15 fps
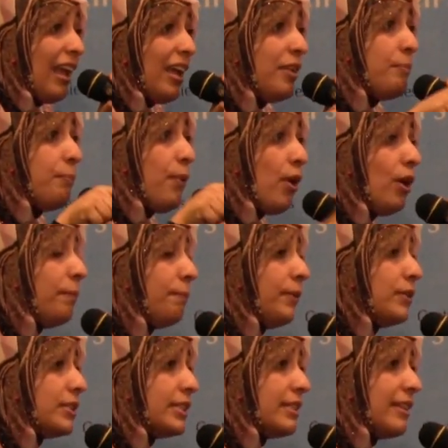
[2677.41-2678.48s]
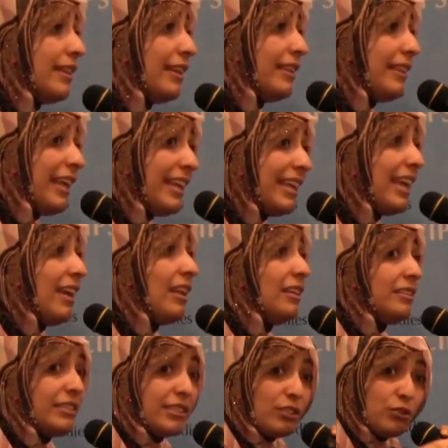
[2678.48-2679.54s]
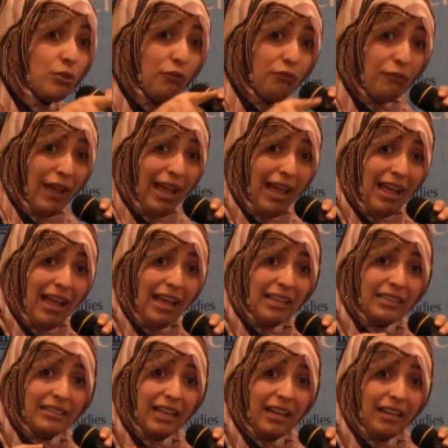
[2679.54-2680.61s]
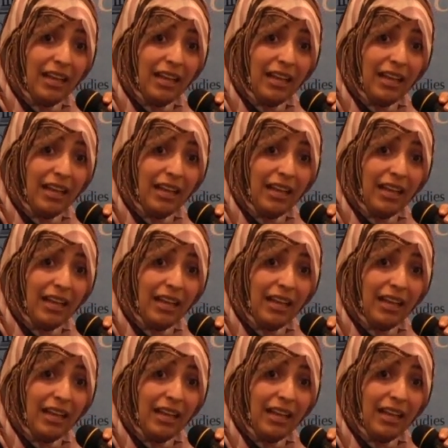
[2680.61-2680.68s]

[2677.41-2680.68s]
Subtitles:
in purpose, they killed Tufaha